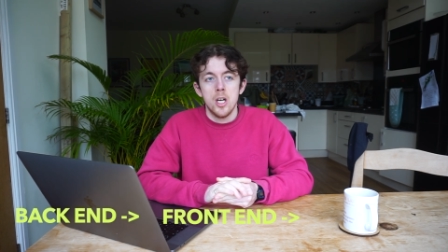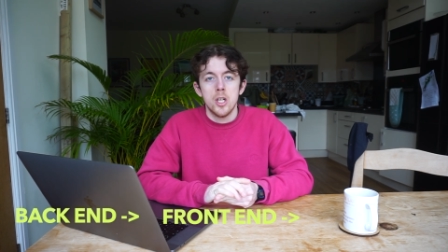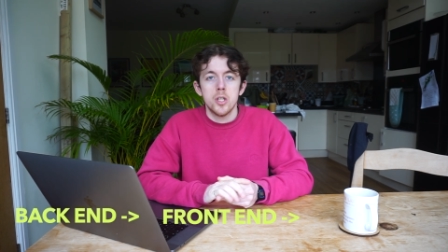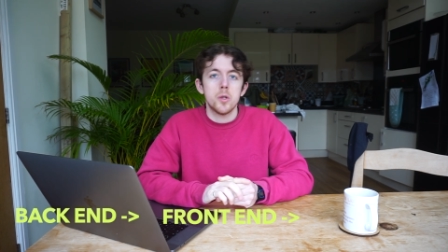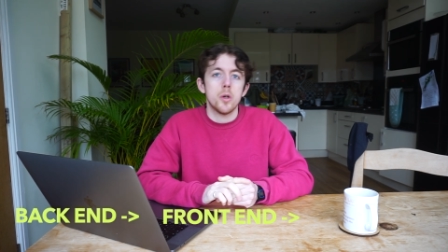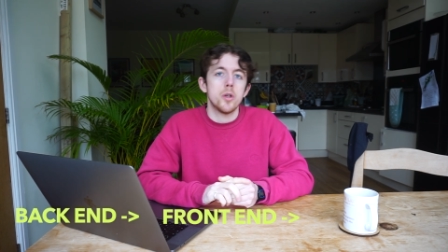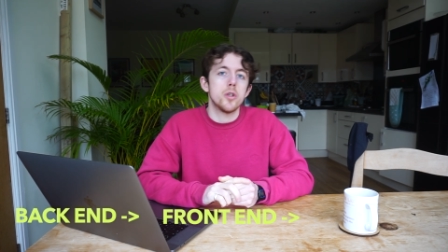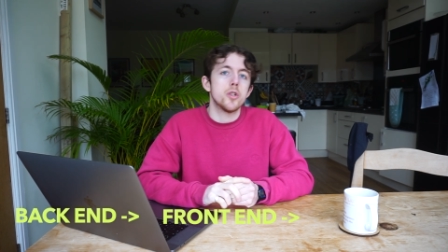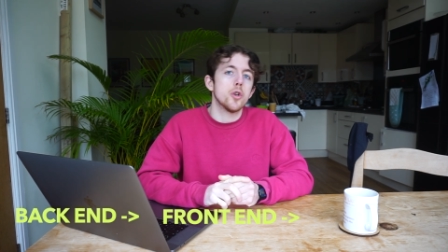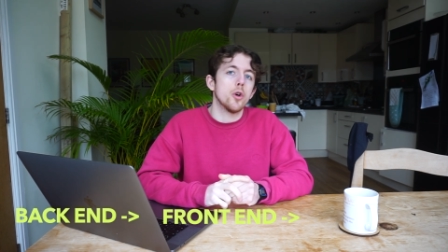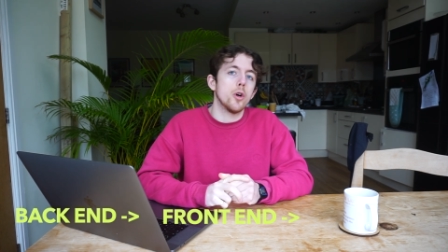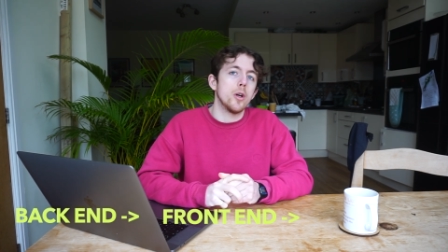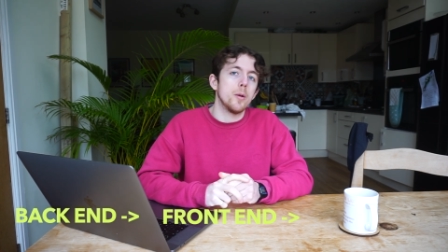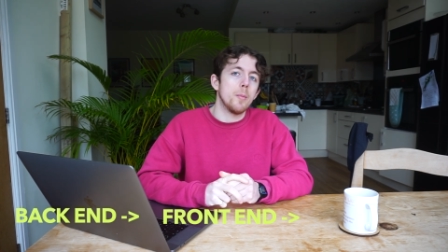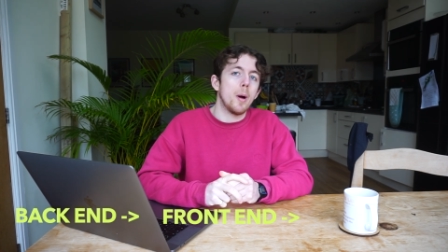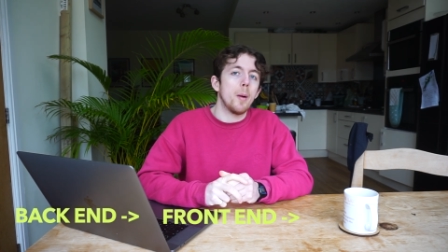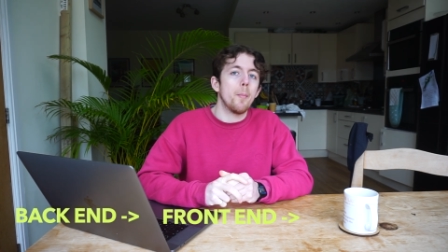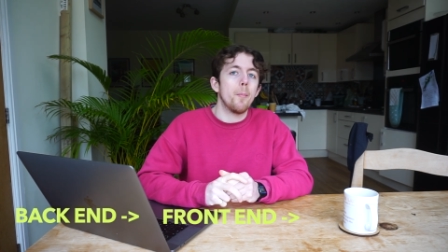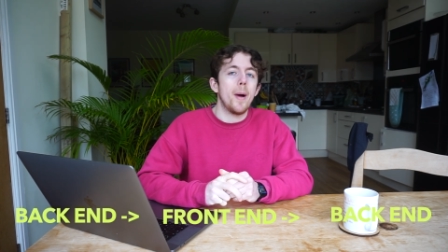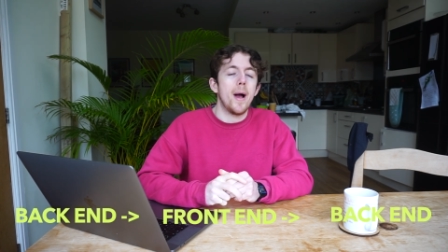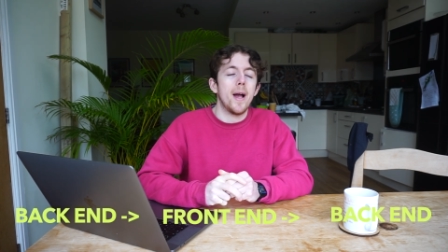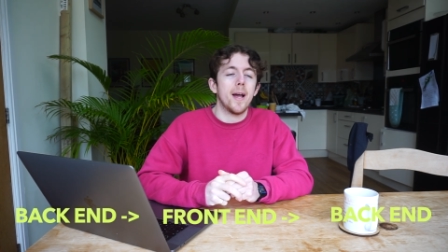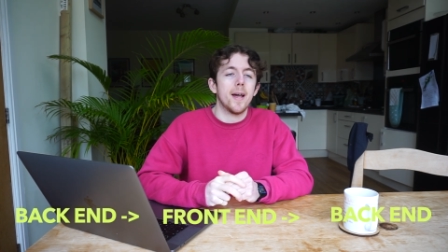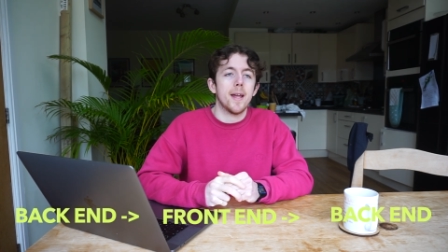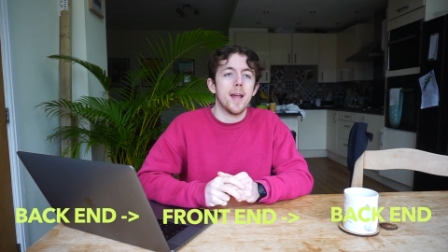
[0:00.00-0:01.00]
So I joined my
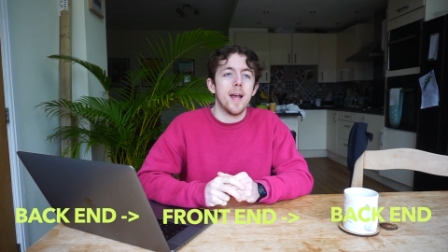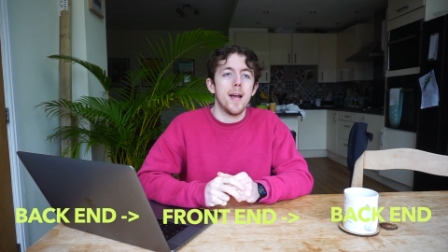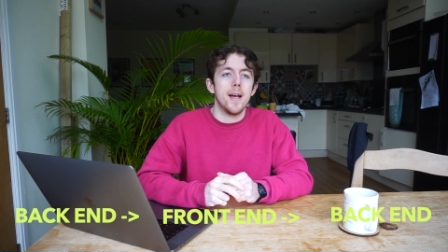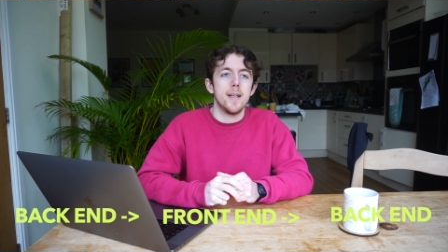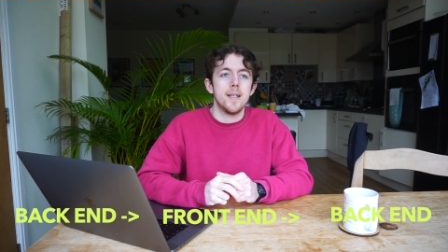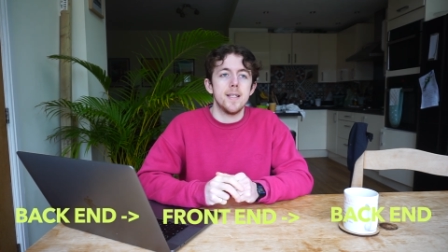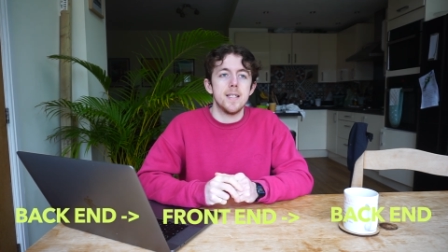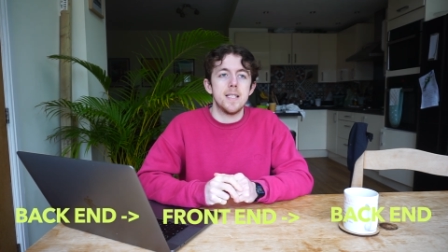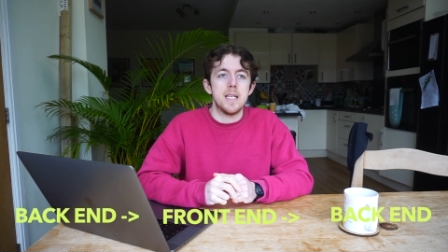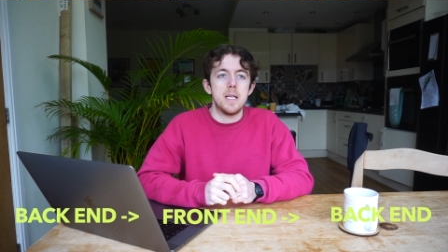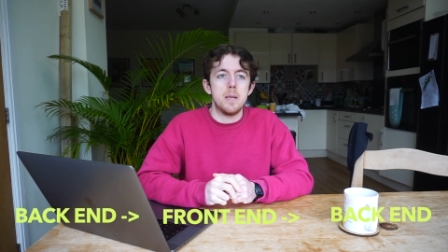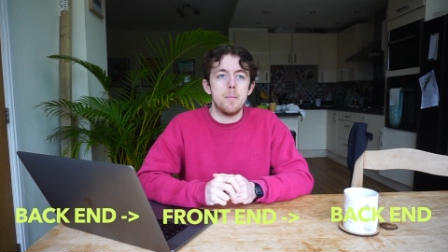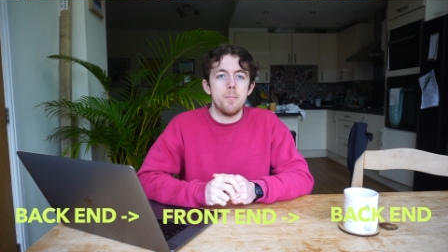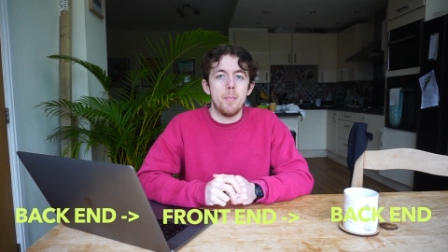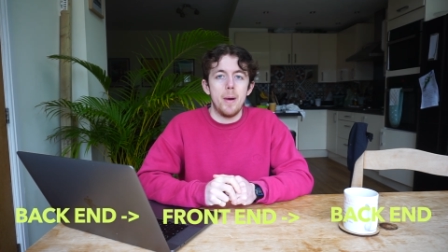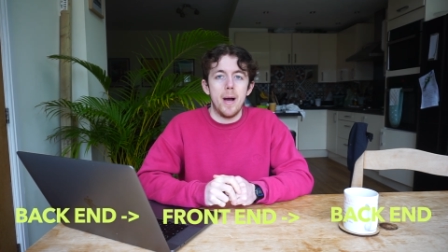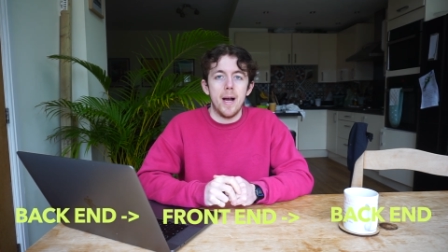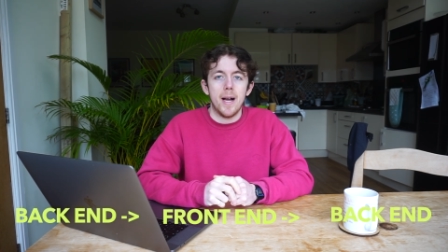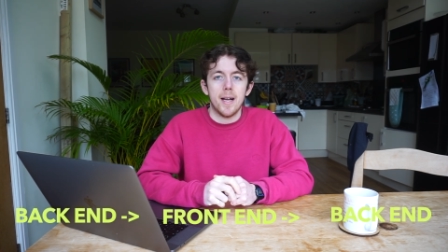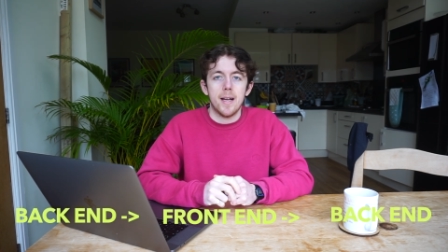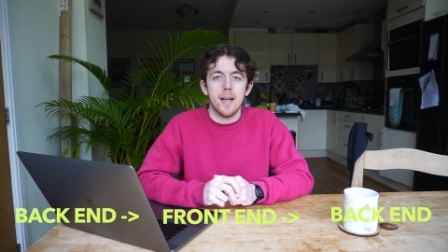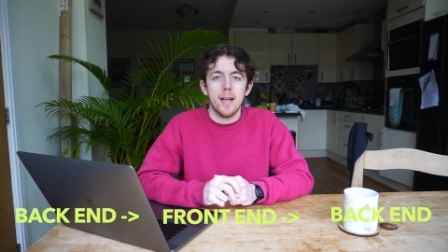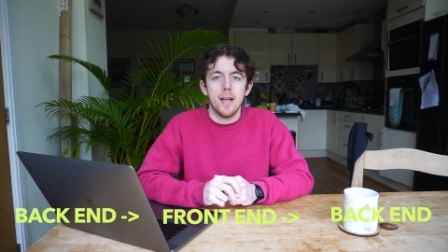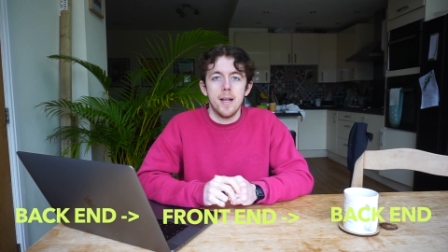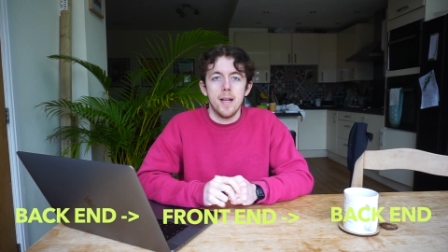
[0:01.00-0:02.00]
back-end team
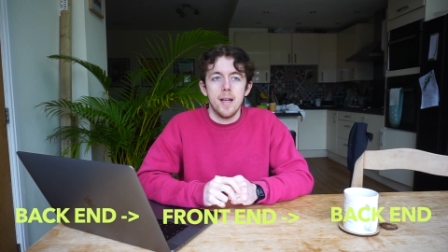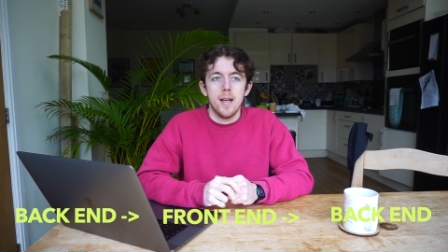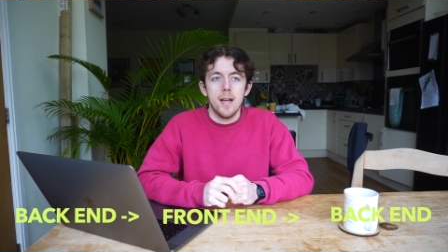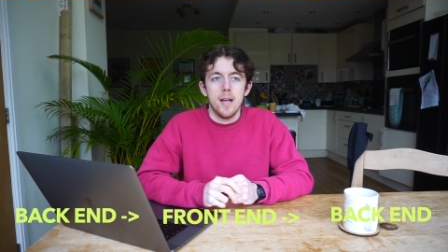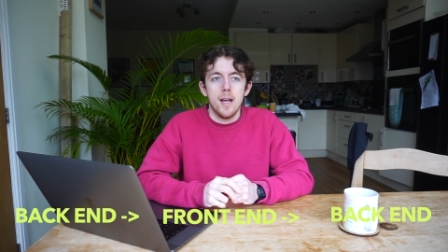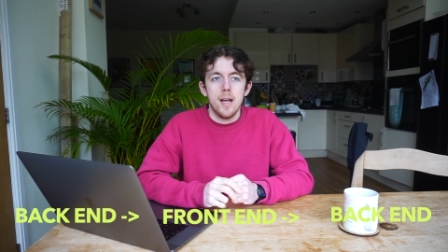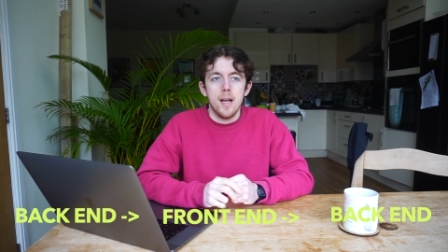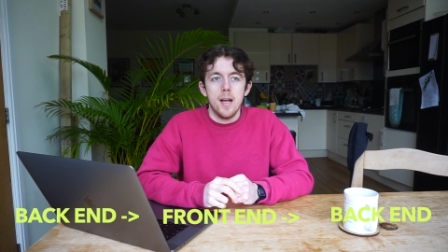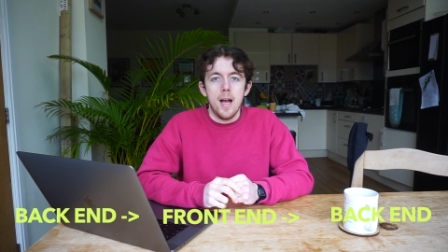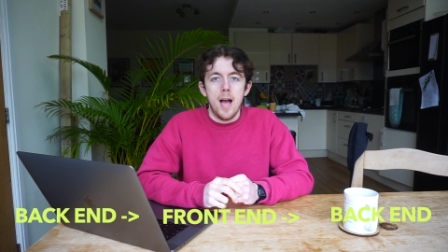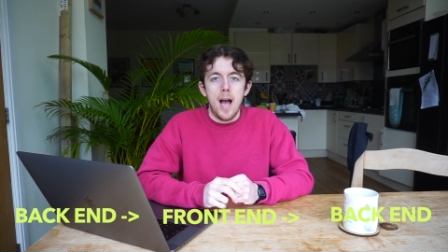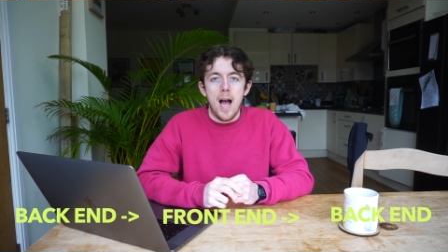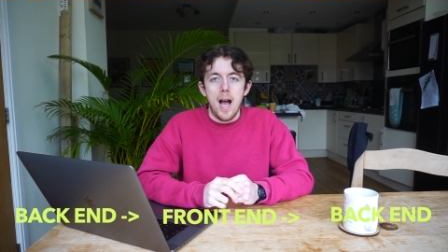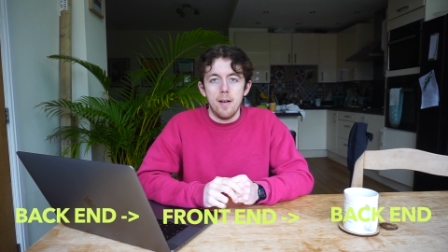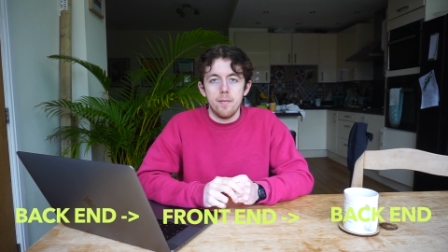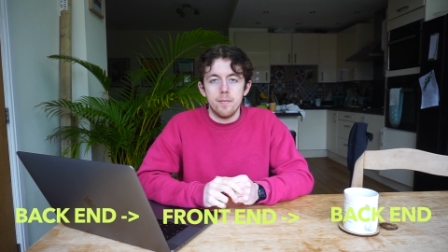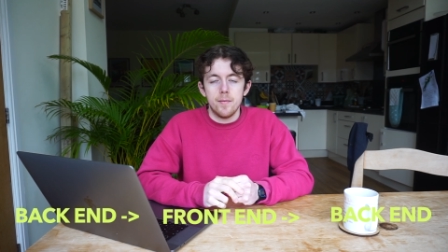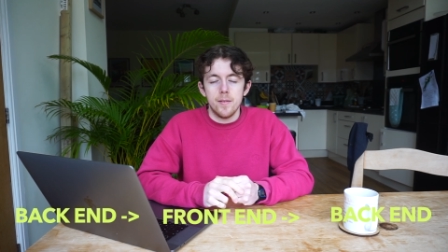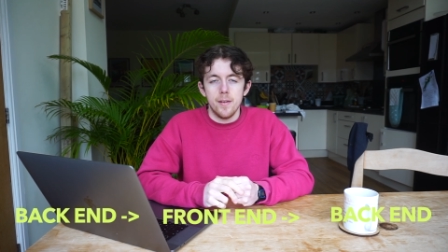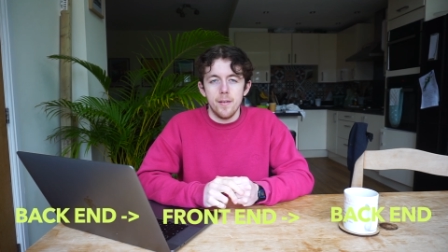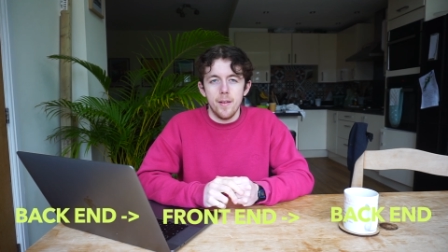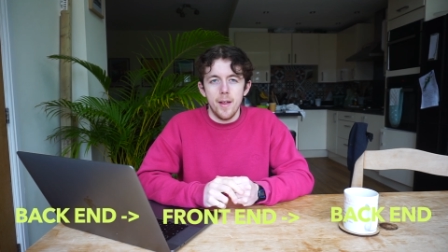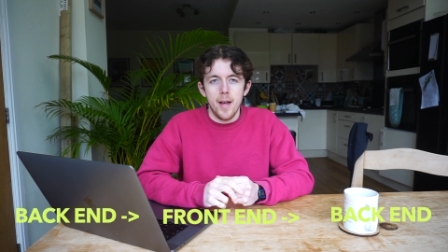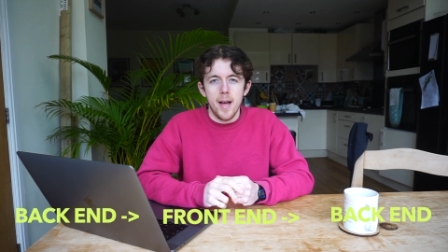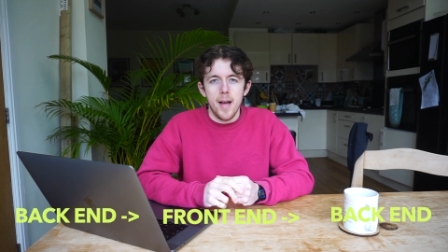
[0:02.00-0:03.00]
back
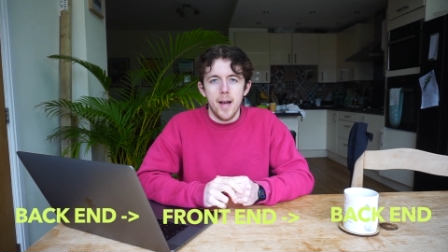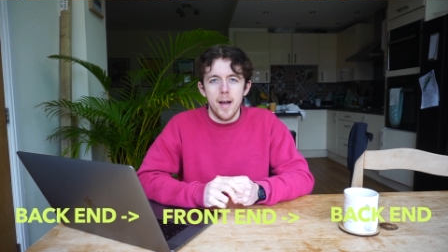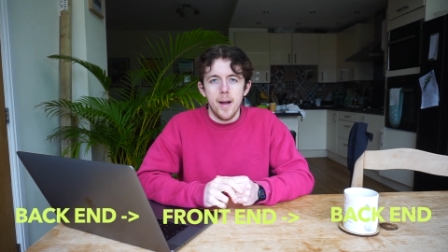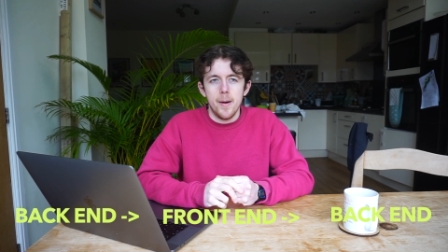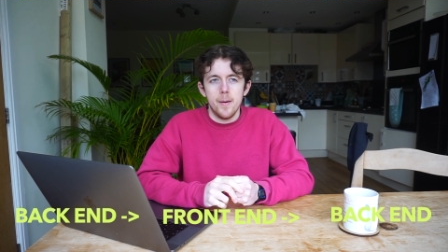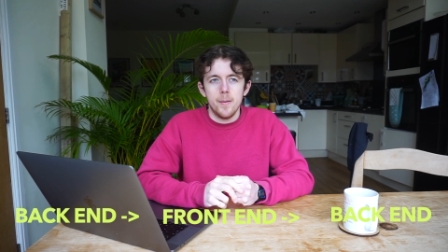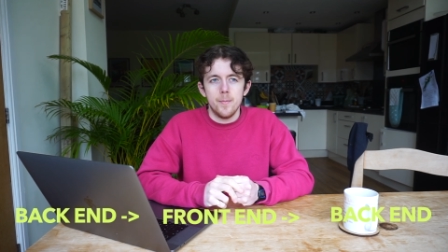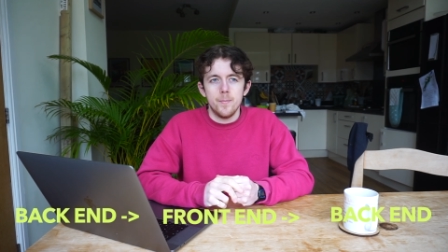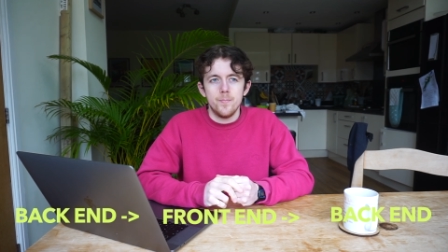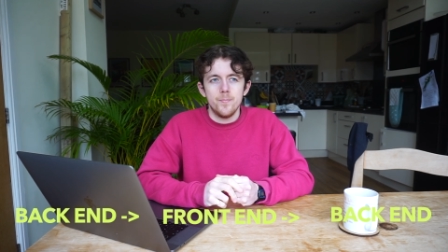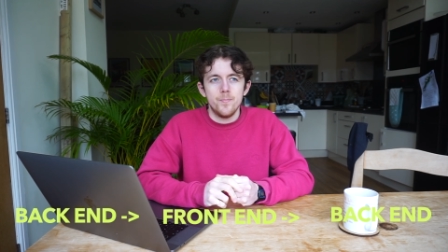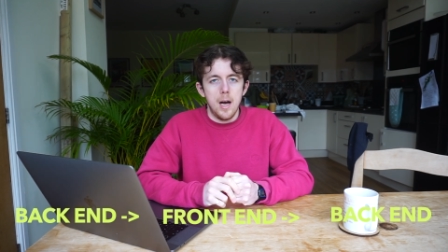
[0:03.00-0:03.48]
after that.